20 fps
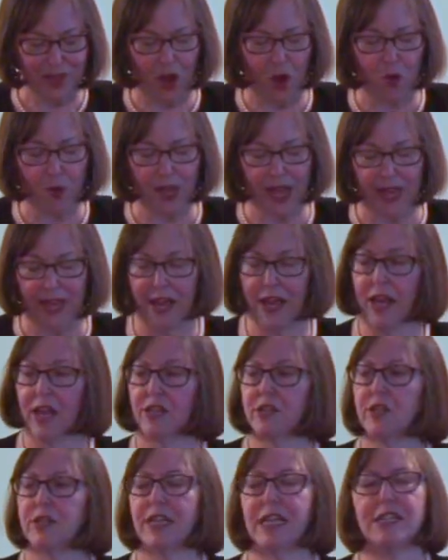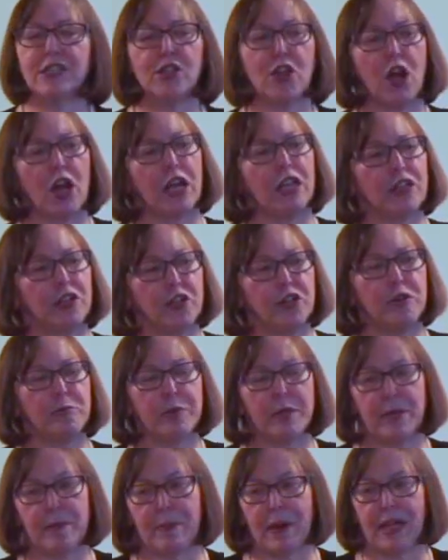Okay, so let's talk a little
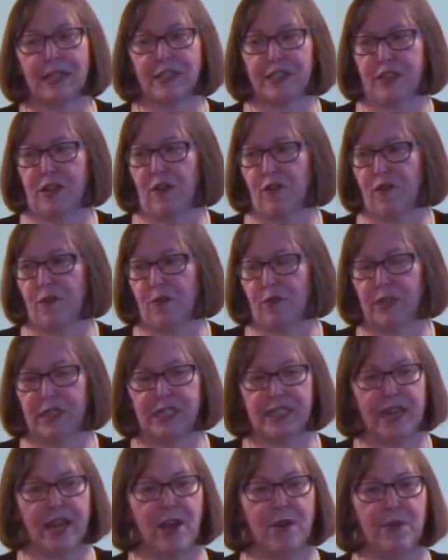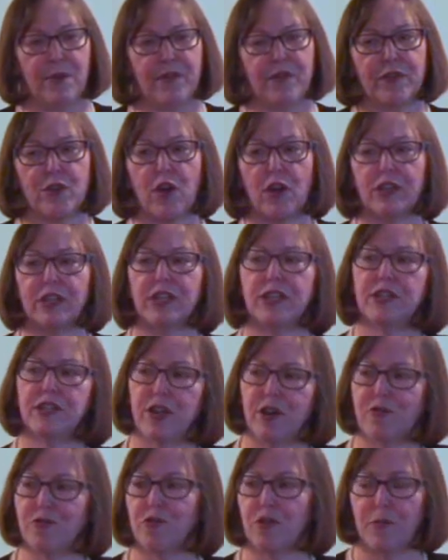bit about cell phones now. We've talked in
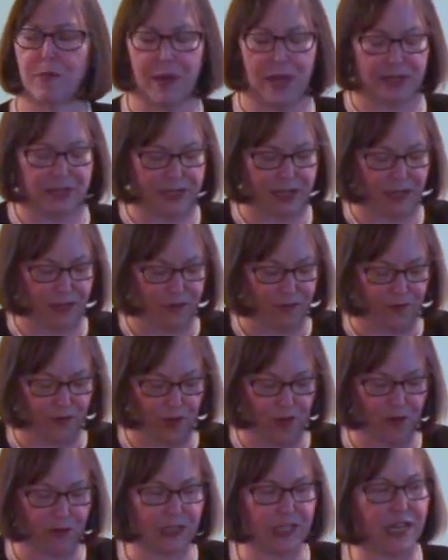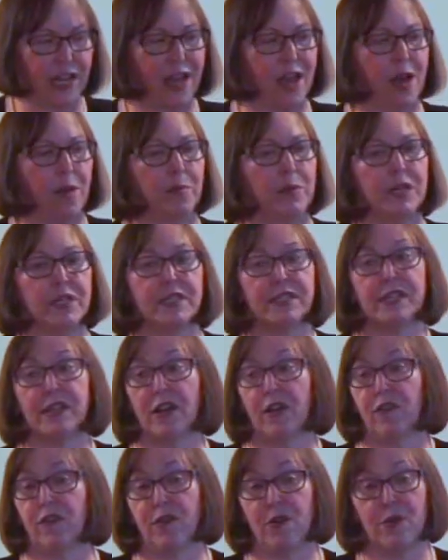general about telephones, but
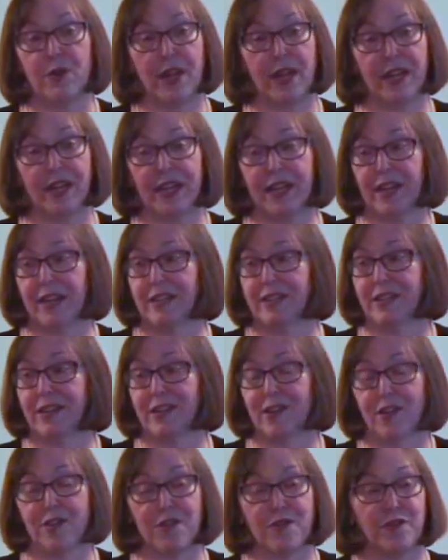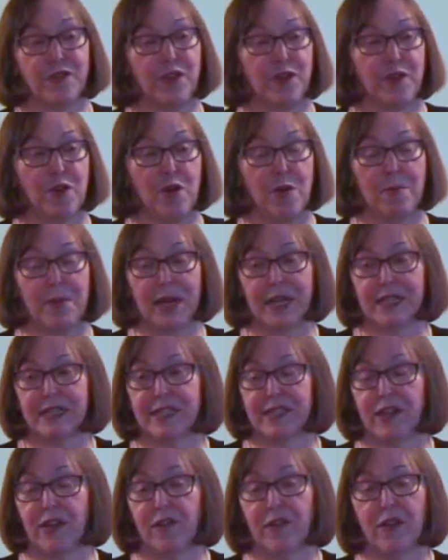cell phone etiquette is another thing all by
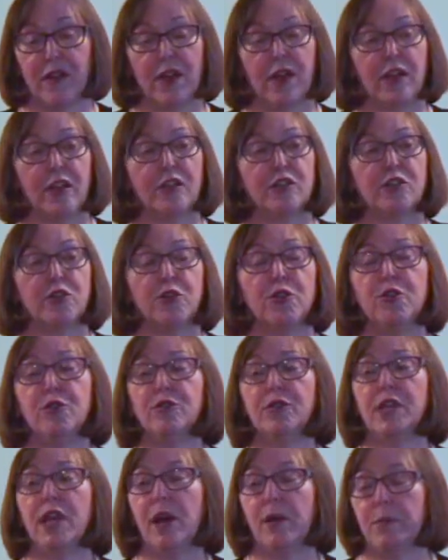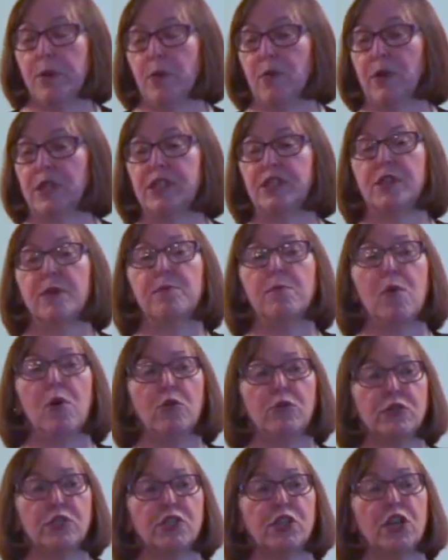itself. So you tell me, what's the
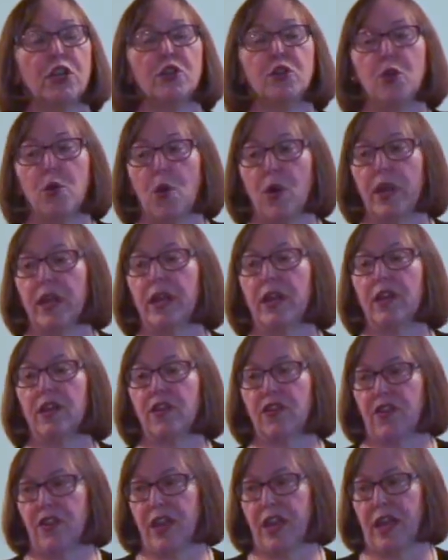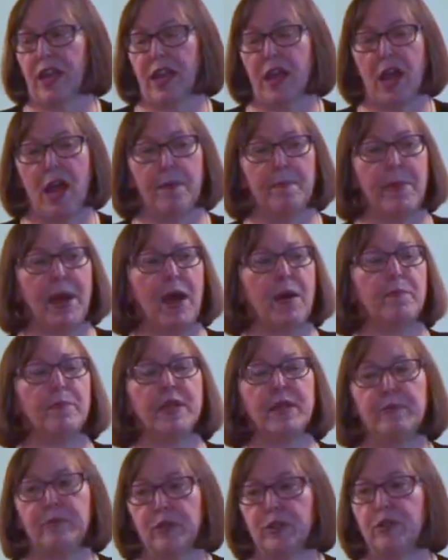most annoying thing about
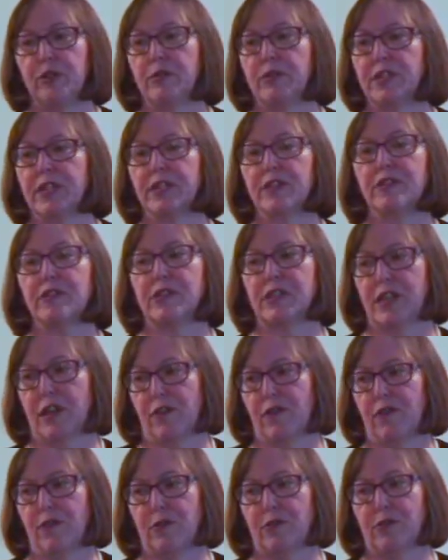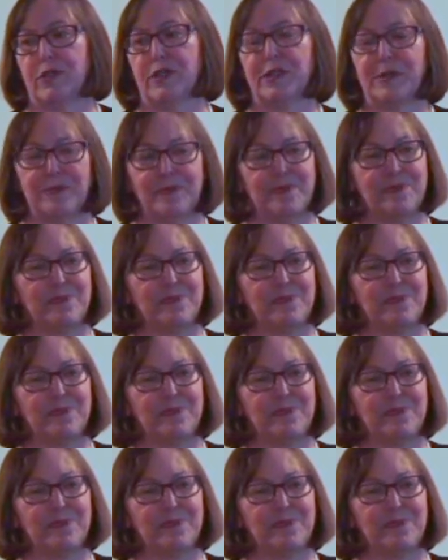people using their cell phones?